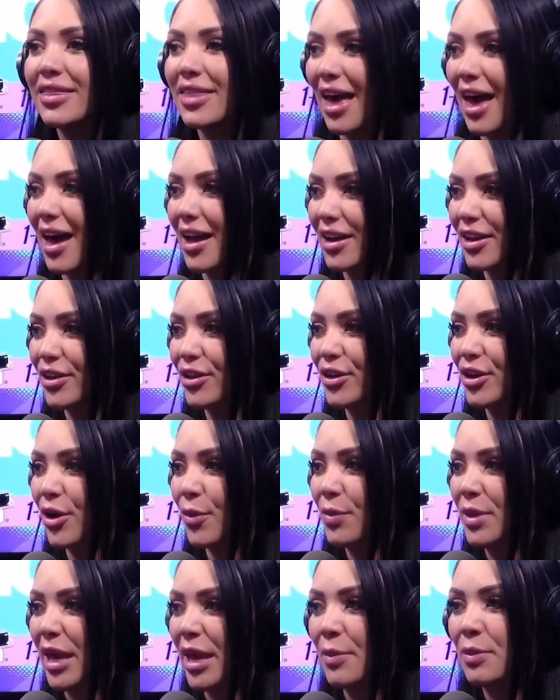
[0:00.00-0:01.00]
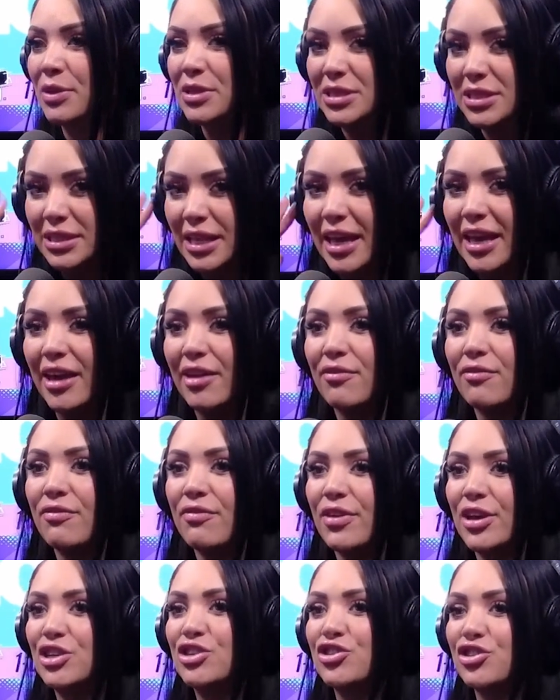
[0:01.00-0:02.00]
that you know be able to like
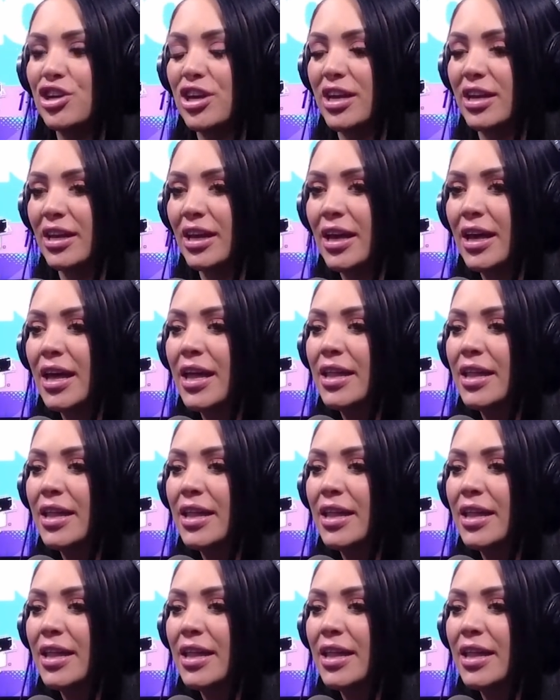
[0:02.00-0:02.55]
envision